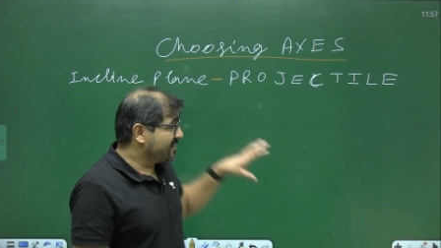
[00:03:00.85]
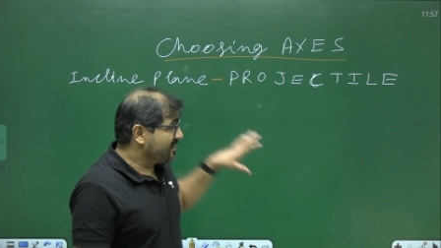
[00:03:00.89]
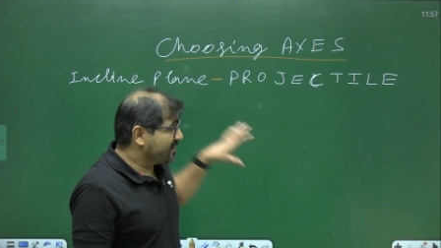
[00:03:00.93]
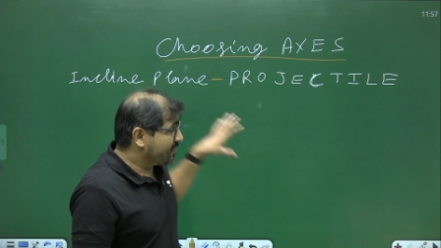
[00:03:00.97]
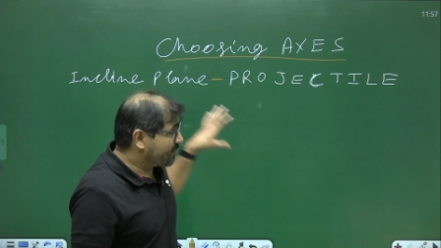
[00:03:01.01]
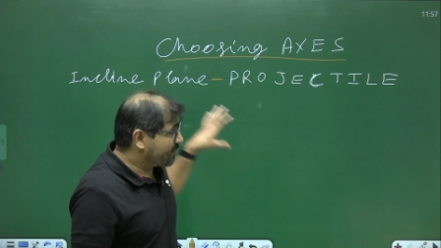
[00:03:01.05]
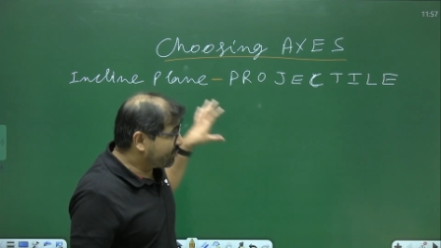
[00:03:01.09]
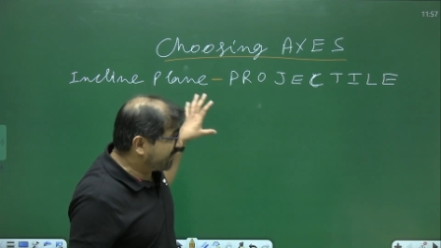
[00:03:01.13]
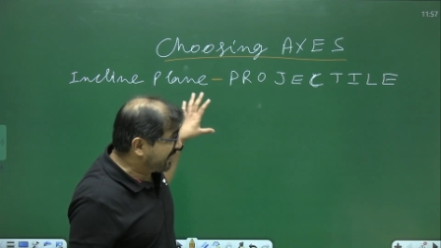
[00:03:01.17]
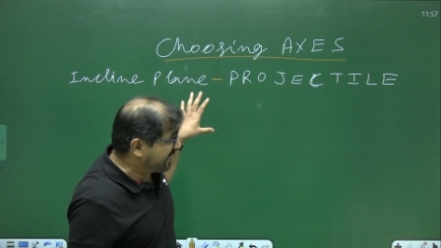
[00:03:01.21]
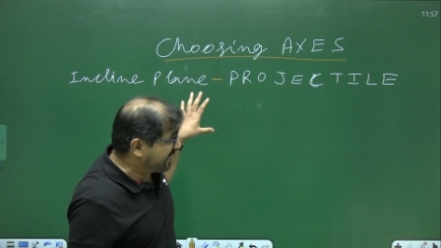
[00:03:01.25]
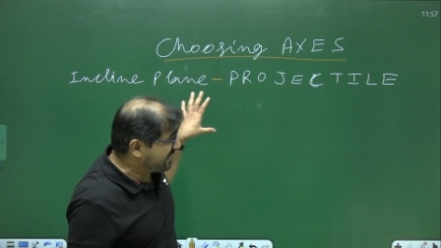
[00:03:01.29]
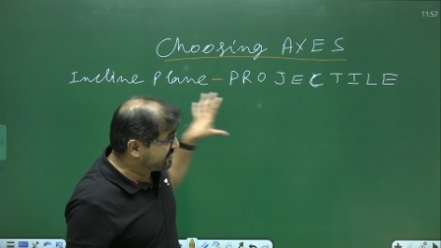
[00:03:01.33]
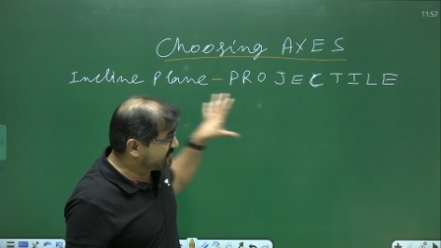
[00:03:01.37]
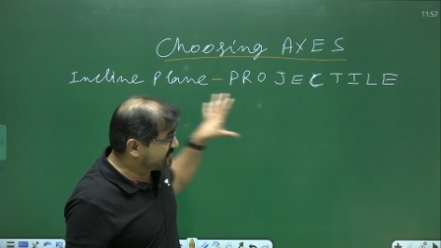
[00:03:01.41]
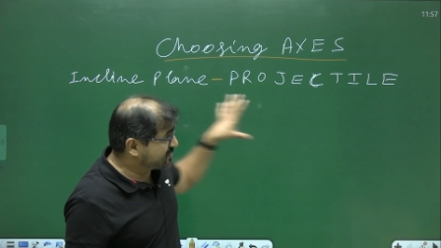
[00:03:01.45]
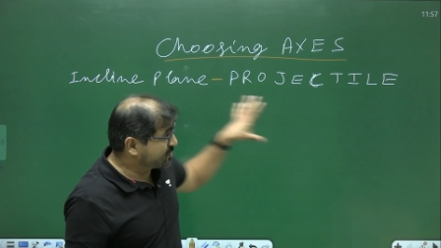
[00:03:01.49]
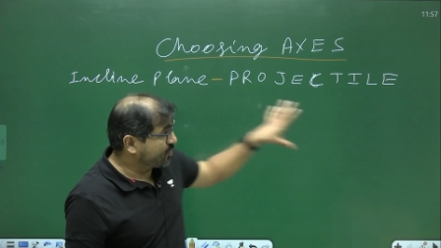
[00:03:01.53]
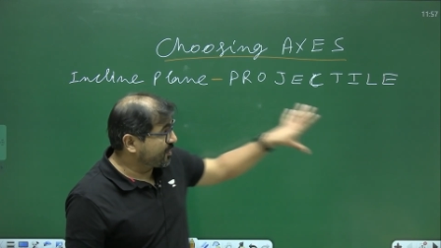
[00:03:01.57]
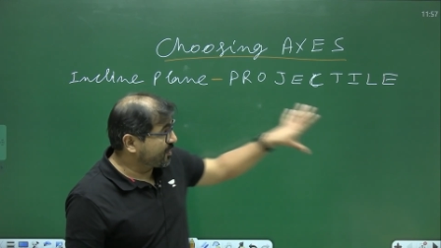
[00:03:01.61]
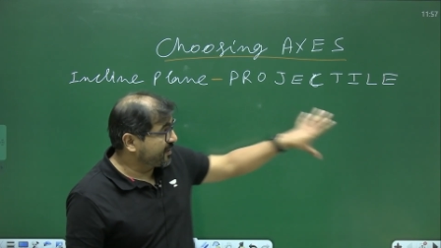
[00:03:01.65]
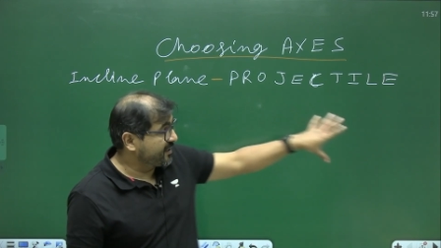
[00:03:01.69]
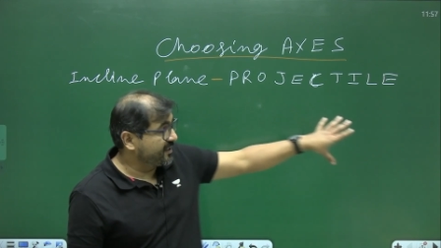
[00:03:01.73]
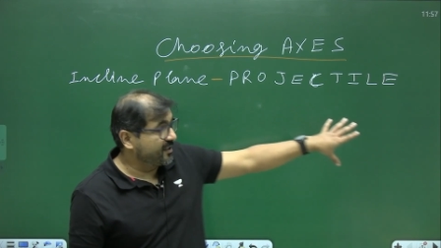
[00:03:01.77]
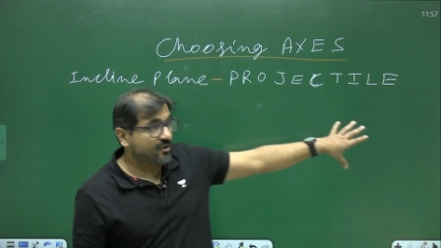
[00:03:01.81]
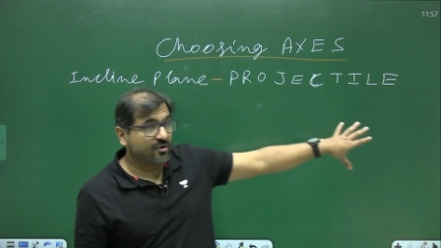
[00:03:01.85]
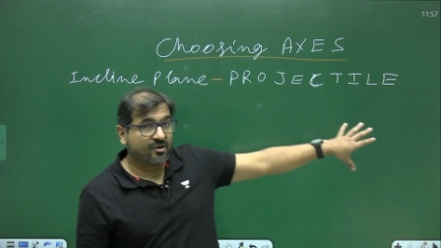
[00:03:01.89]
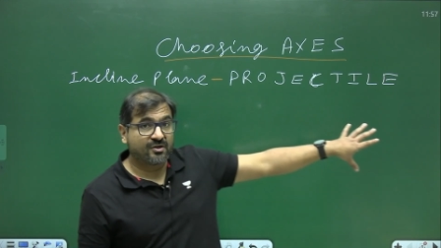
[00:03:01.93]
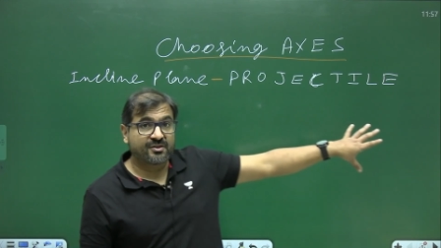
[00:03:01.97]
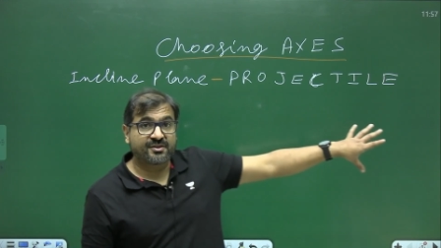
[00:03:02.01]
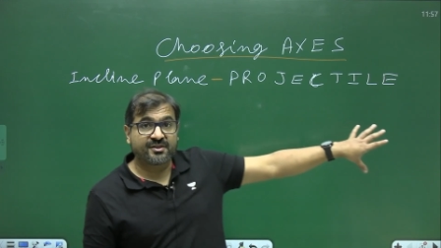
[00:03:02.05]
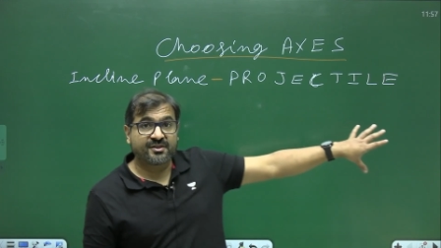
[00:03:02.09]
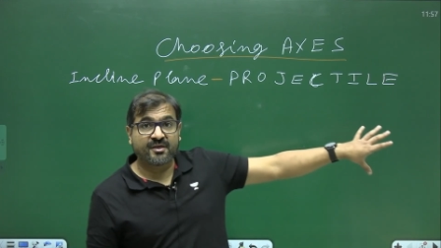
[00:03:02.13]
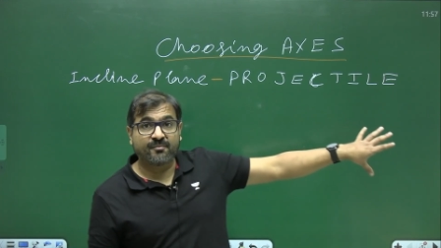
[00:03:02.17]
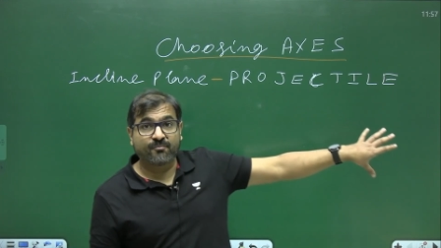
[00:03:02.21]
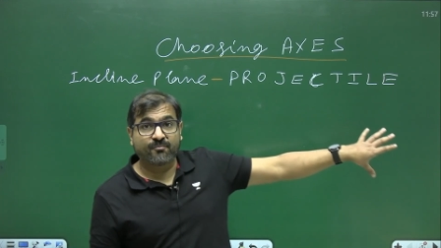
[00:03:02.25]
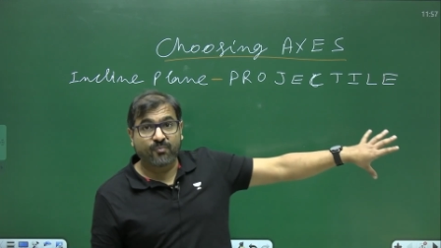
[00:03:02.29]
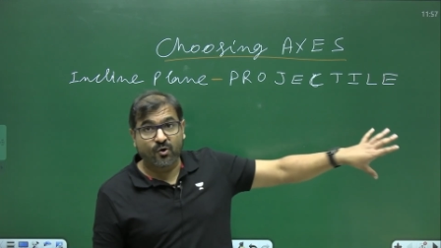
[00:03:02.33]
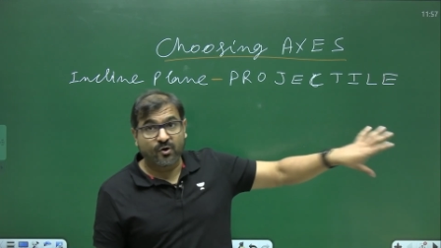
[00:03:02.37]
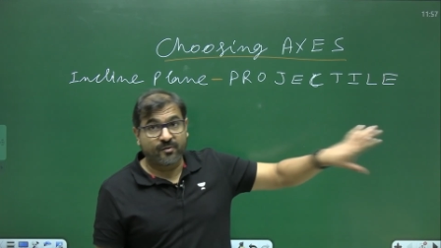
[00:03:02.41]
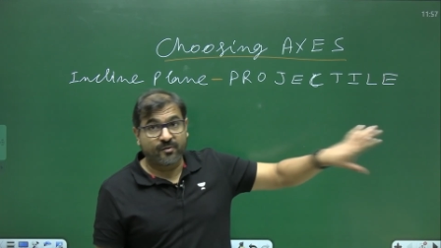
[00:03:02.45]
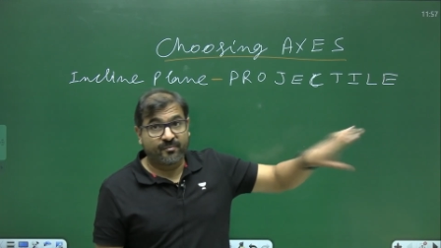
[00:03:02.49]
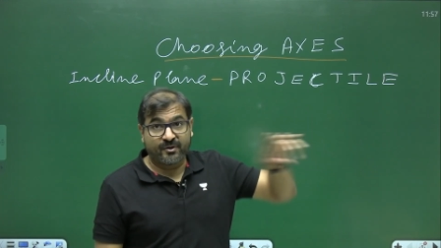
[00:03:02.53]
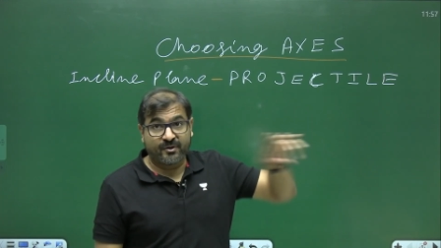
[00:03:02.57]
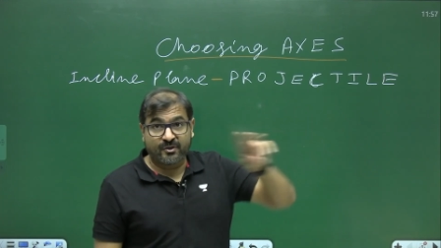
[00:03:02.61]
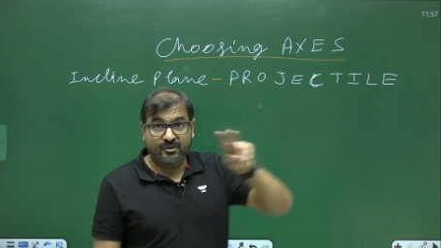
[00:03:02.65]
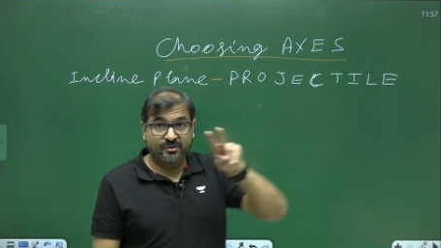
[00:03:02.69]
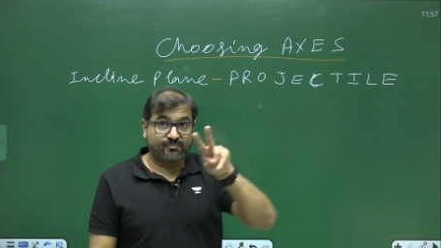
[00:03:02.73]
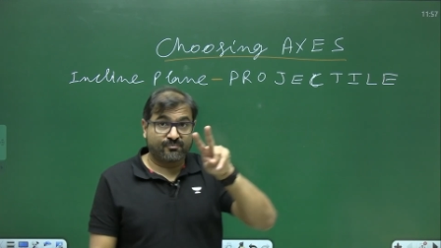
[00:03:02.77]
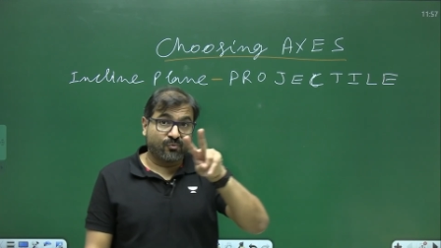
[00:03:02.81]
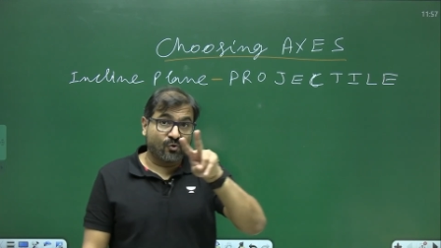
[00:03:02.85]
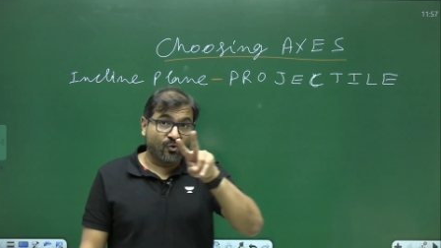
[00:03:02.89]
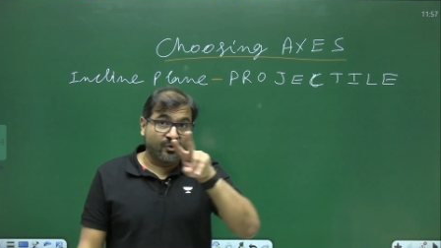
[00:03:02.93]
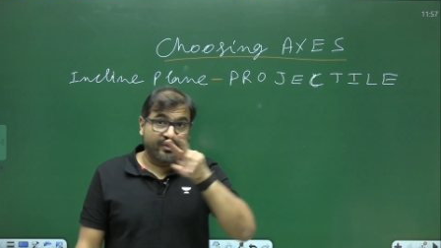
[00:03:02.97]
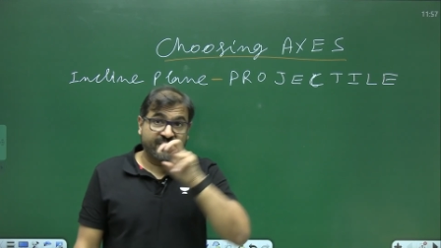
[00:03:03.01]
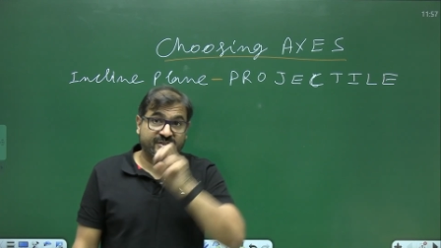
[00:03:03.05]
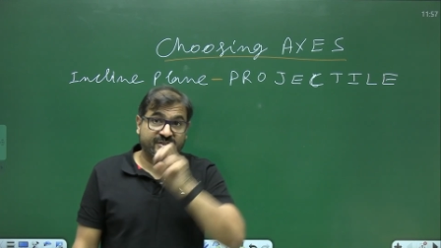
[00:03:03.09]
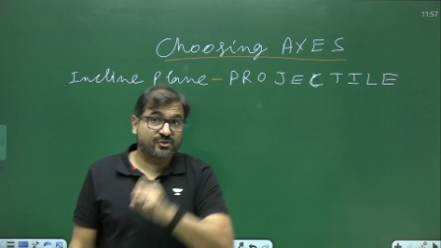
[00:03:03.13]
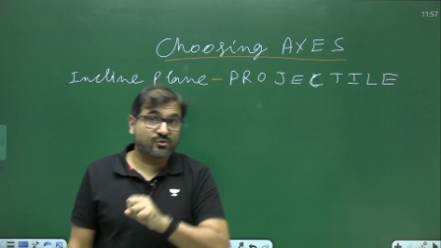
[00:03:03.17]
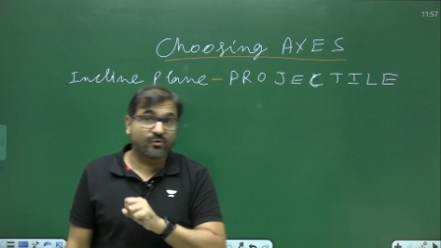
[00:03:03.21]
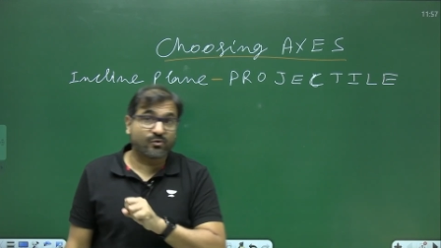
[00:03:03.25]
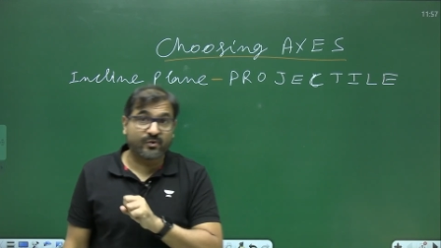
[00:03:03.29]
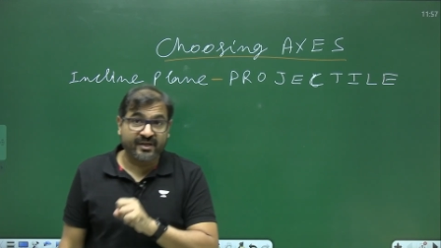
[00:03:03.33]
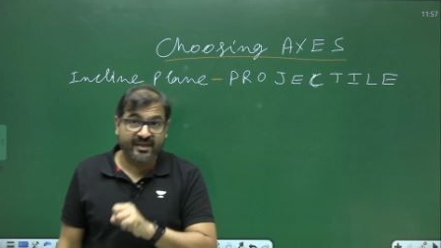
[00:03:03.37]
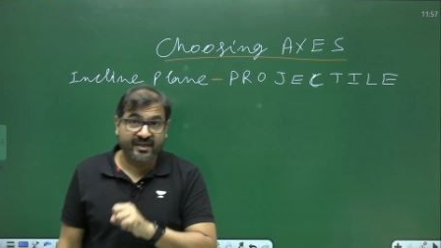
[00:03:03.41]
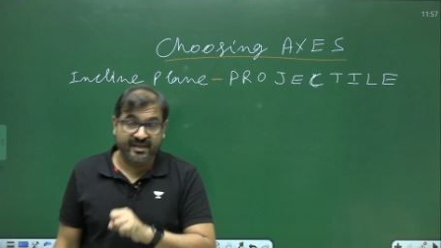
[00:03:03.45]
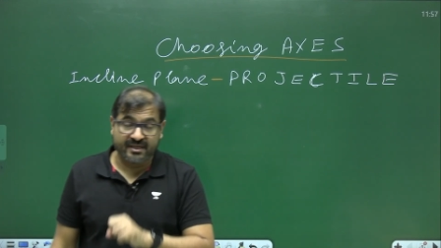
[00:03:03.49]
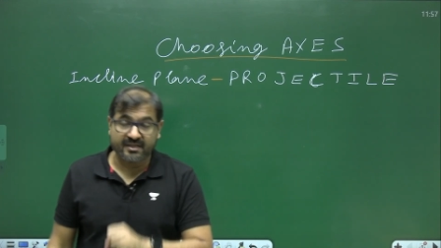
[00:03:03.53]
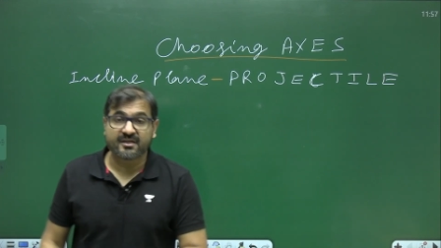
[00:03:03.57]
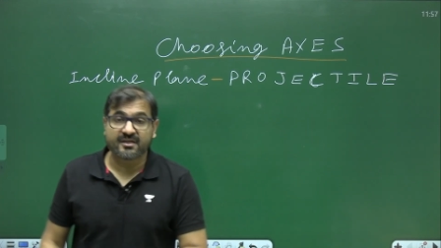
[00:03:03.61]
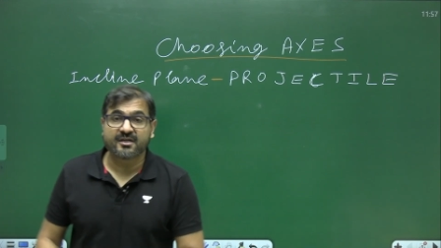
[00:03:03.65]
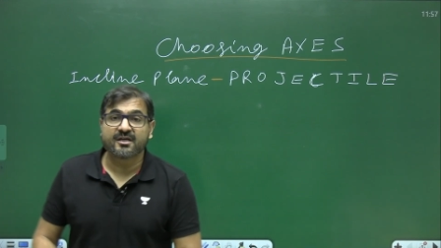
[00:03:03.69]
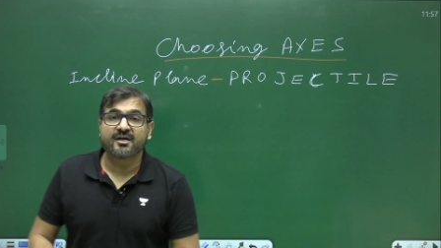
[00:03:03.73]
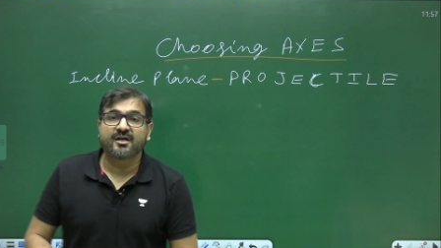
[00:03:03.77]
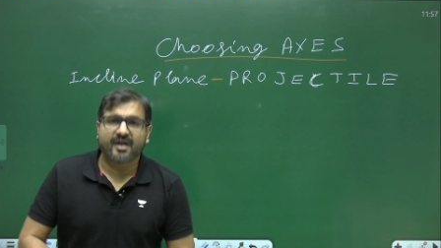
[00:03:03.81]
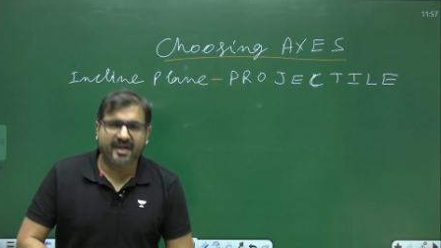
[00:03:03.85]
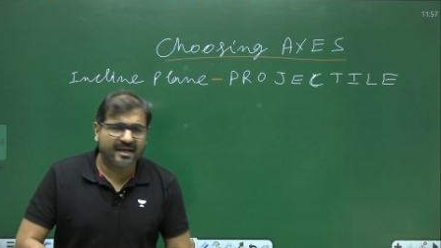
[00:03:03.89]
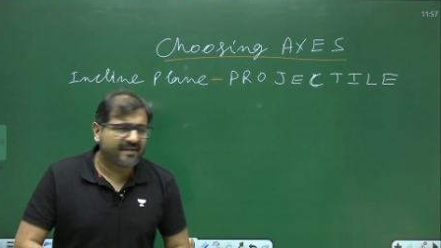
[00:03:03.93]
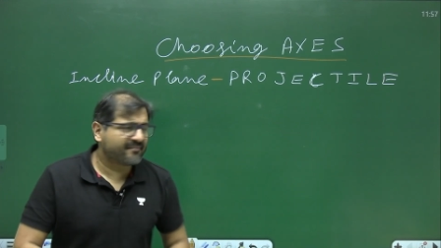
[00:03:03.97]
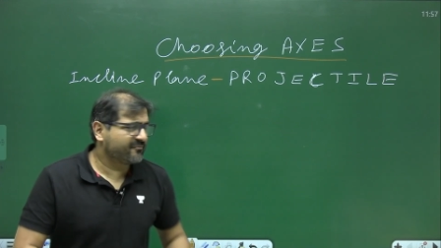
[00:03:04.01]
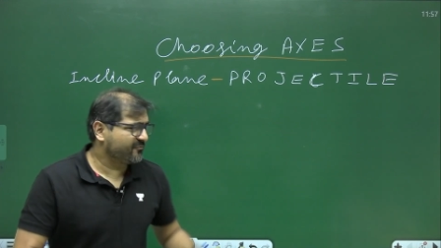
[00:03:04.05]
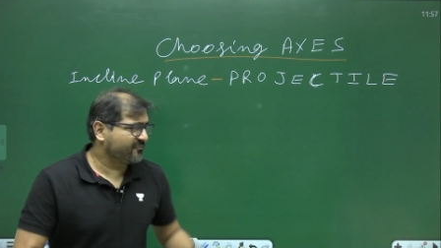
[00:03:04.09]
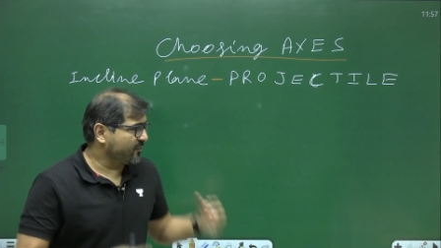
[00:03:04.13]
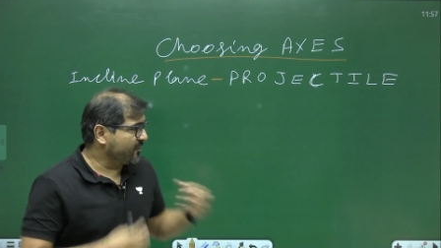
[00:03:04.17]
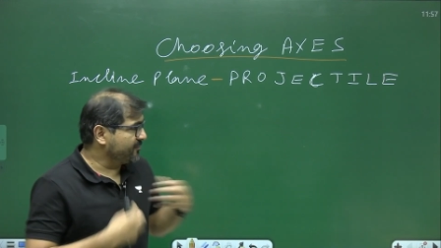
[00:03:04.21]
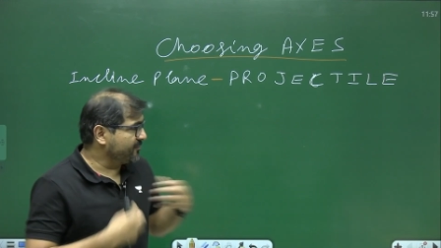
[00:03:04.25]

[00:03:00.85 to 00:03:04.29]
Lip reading: while drawing on the board, because board is 2D. For